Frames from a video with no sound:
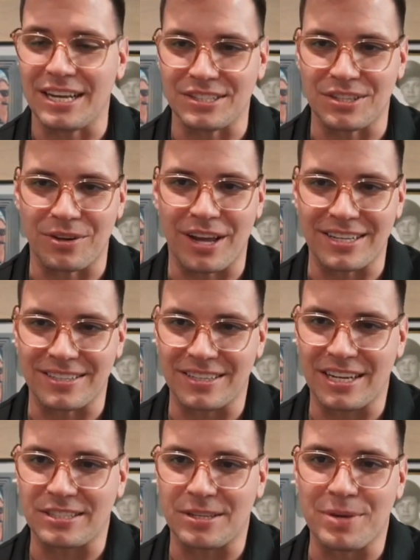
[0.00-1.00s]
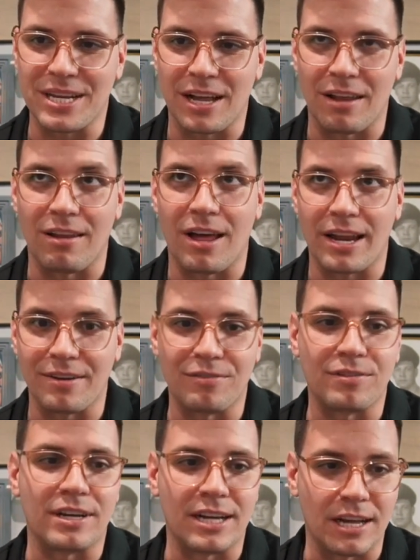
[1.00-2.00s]
So got to meet a lot
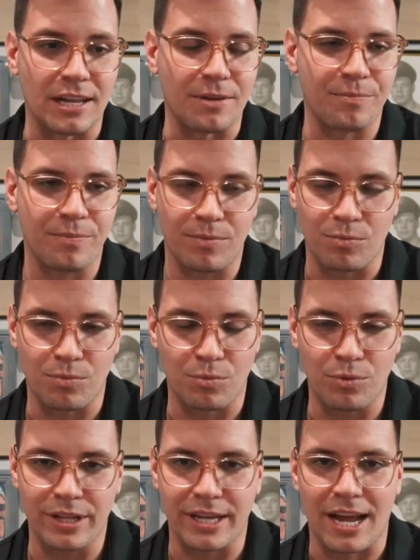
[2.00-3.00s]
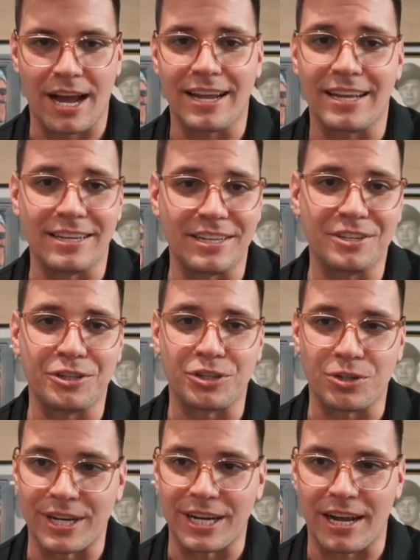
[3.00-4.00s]
of really high-end
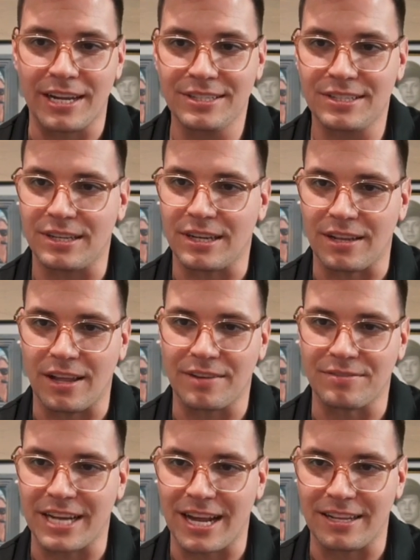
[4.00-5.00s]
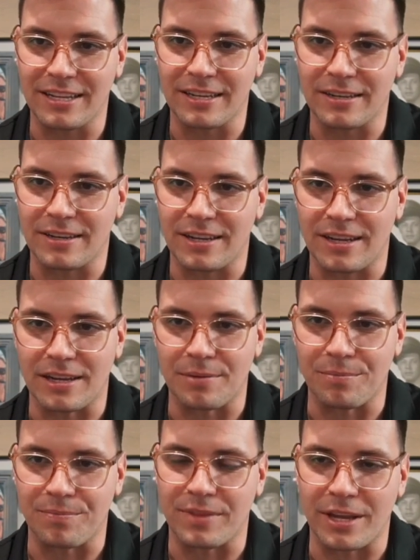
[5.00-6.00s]
industry guys, a lot of talent
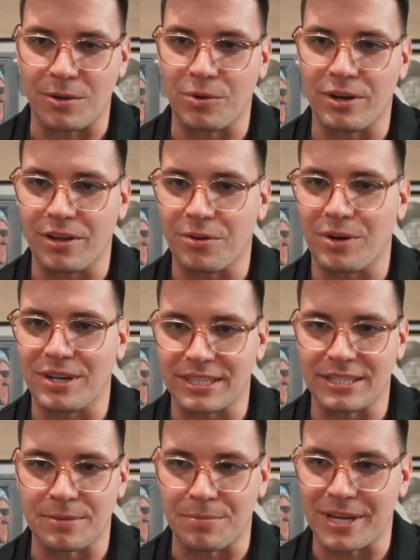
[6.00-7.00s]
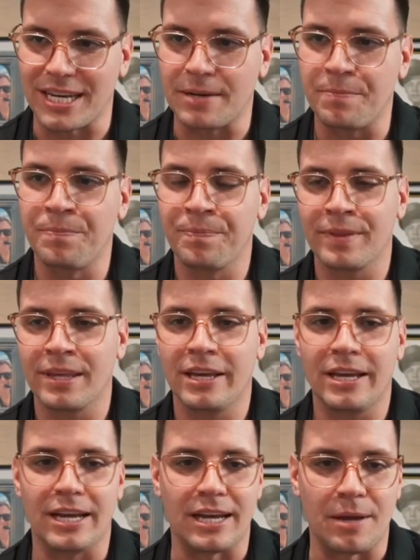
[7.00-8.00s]
that you wouldn't otherwise get to meet.
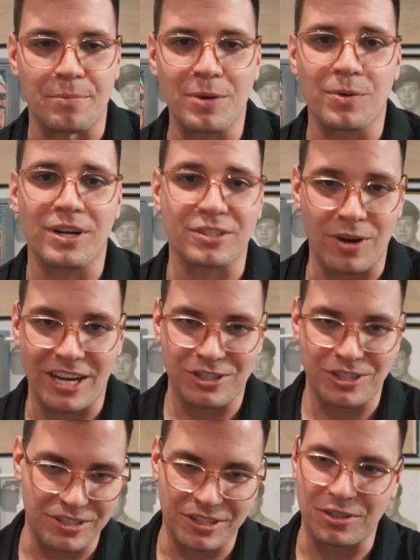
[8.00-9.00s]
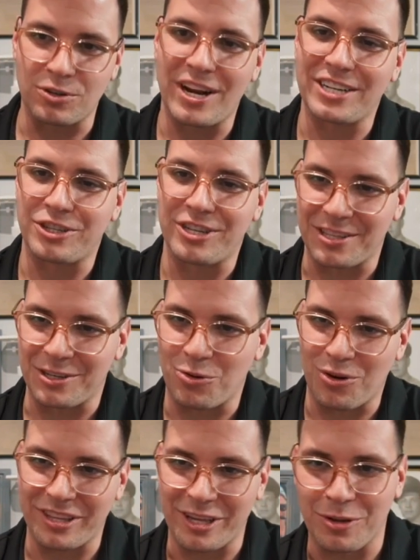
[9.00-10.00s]
Meanwhile, still scratching at the
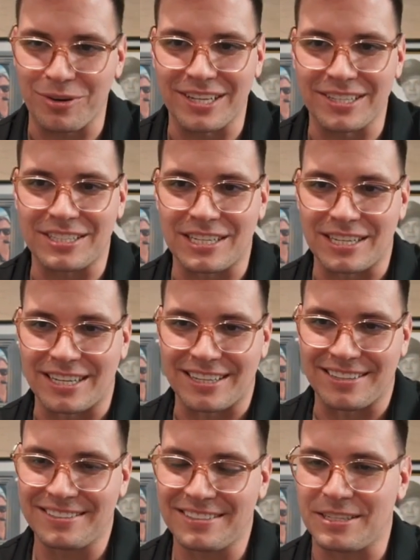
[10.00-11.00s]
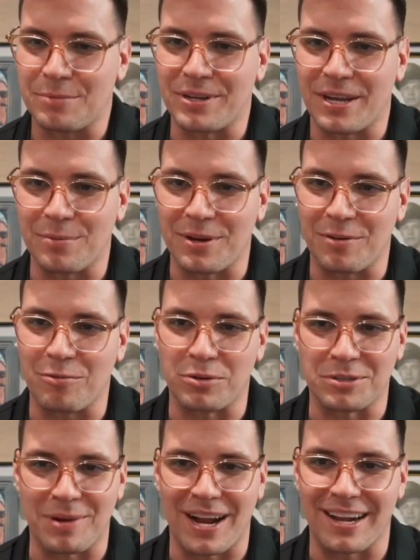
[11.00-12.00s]
door at the unit to become an Air
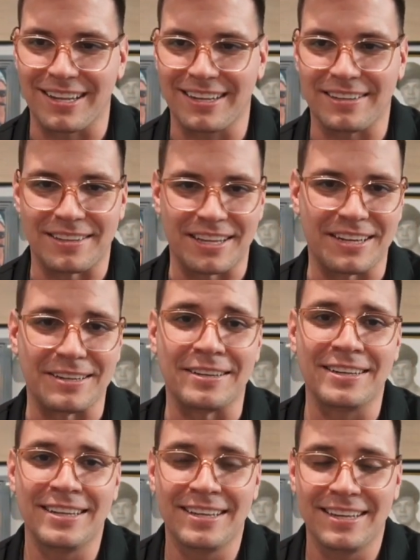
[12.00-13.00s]
Force pilot, and then